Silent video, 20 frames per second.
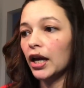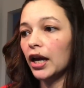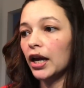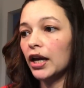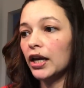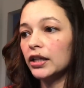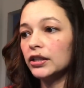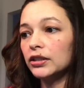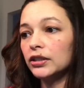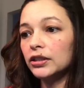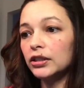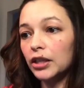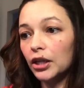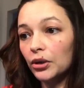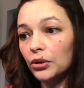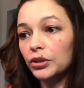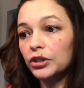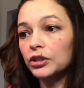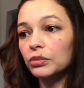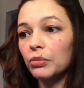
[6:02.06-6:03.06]
and
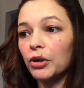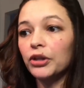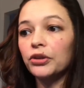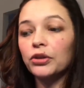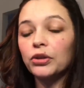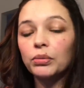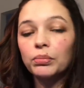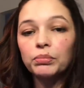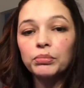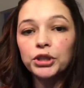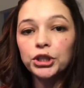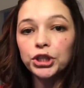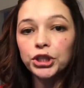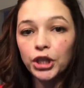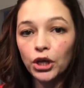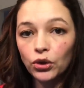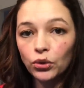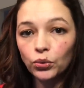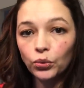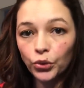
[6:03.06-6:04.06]
Sarah's mother,
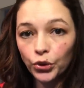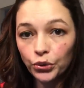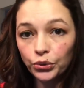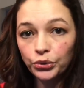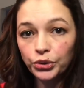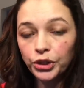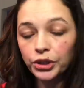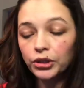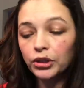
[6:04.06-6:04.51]
Michelle Root.